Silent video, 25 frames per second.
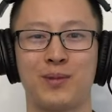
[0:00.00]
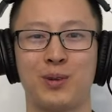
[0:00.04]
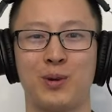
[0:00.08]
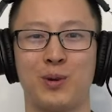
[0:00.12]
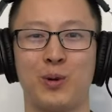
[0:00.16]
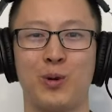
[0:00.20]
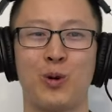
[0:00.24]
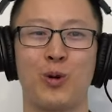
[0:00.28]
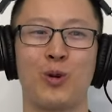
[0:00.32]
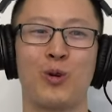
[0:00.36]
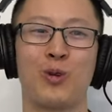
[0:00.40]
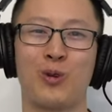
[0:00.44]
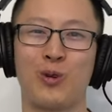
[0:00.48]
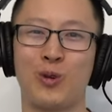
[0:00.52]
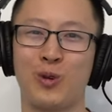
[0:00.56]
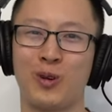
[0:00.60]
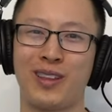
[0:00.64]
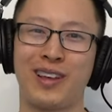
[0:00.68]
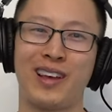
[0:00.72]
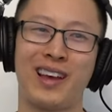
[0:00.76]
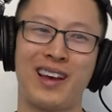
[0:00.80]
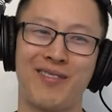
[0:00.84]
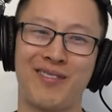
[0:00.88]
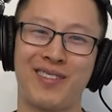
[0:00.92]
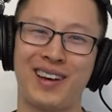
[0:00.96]
Or, or they
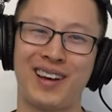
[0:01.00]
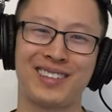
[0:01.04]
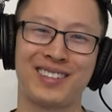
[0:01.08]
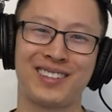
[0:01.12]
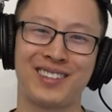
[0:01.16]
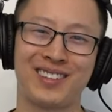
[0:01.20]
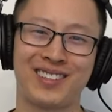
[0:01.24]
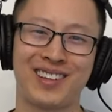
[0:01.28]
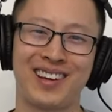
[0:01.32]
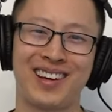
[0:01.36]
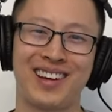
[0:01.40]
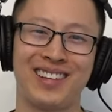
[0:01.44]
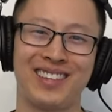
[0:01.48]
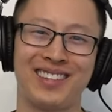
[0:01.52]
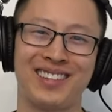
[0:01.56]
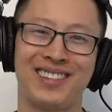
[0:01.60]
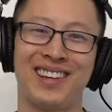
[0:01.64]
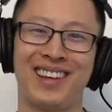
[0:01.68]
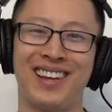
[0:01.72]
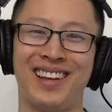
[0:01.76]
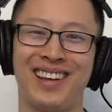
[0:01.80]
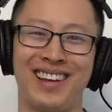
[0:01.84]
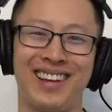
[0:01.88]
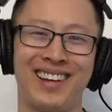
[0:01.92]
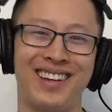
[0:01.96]
have exercise
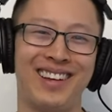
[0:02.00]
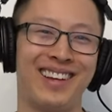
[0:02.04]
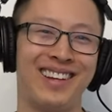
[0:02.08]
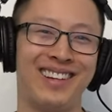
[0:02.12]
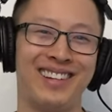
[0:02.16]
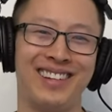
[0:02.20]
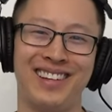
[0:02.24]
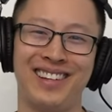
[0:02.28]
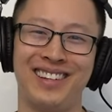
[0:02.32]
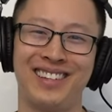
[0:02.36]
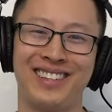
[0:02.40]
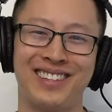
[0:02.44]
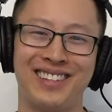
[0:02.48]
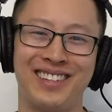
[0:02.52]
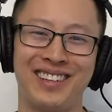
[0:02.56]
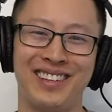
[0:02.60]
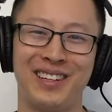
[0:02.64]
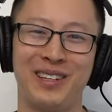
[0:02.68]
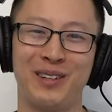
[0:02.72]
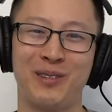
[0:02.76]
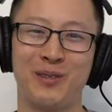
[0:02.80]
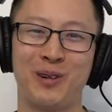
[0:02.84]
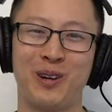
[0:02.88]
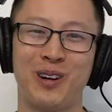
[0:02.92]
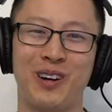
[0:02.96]
A D H
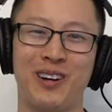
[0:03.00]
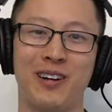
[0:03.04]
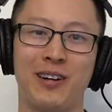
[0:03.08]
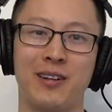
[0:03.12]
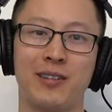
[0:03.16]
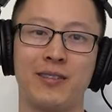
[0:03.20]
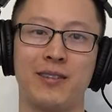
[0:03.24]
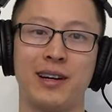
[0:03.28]
D where